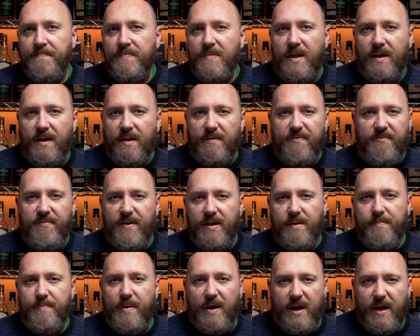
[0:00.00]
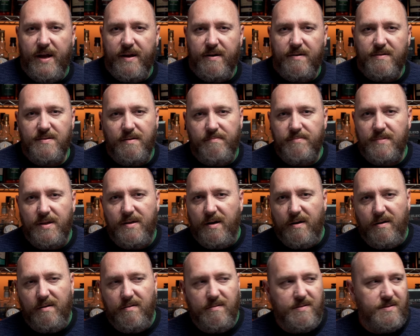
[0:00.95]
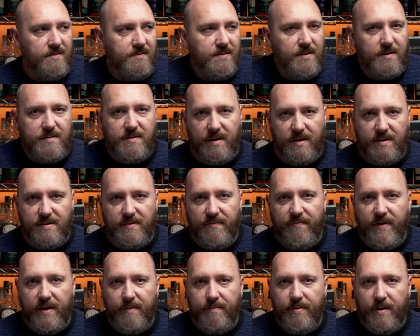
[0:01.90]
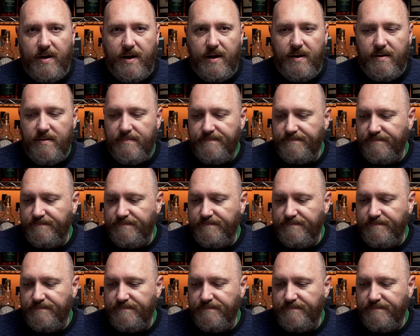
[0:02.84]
like a fig pie or something. I don't know. Is there such thing as a fig pie?